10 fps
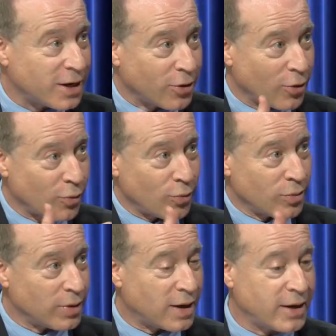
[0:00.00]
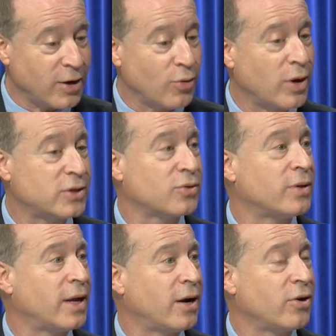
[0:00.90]
I know. Yes. I know. I
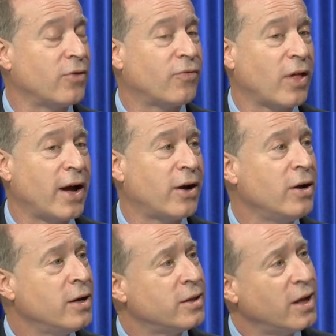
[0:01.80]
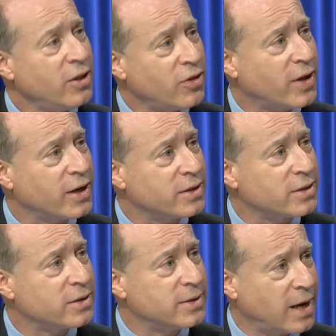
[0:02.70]
saw that on your flyer. The other thing
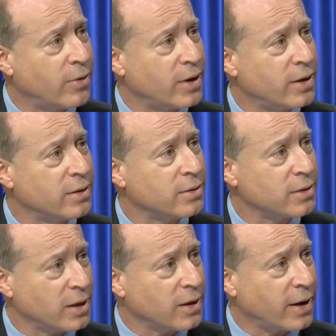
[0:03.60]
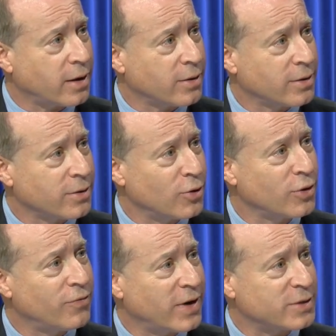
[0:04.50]
is the Downey Little League. You're
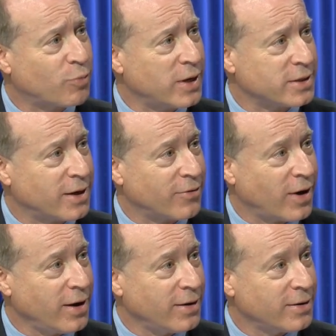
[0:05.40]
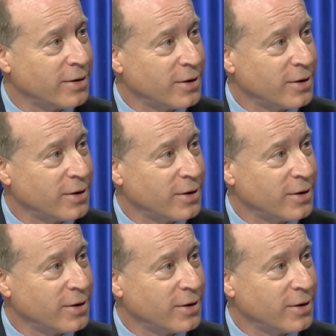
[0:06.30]
yes. the vice president, right? Yes,